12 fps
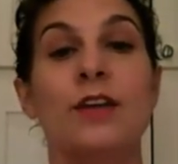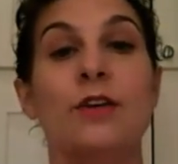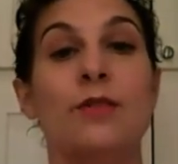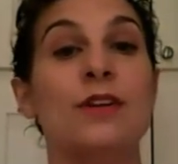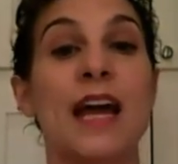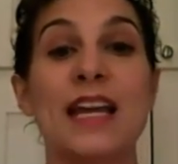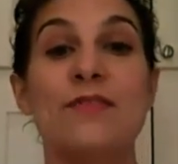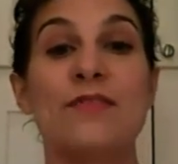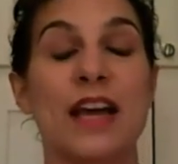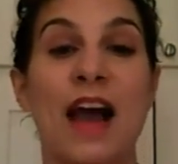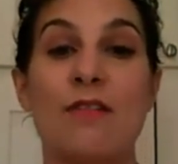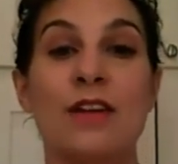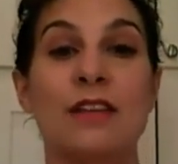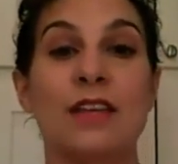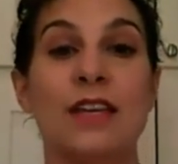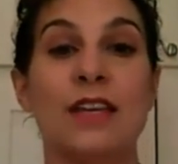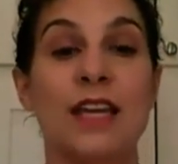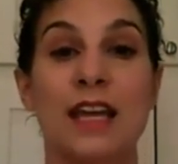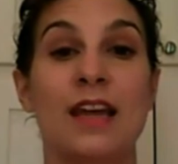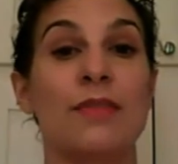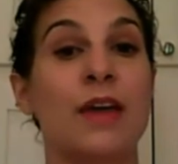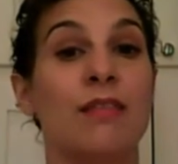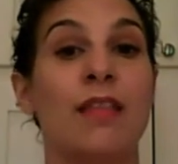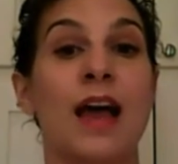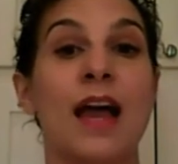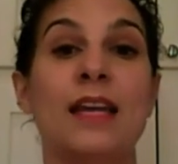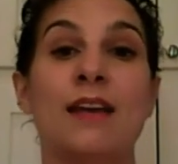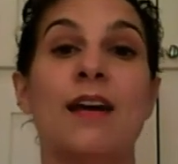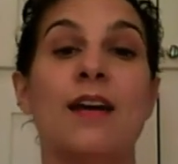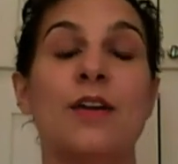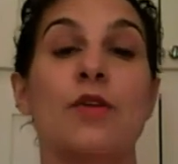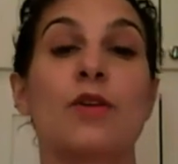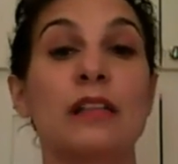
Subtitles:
not even counting the eating, and then lining up,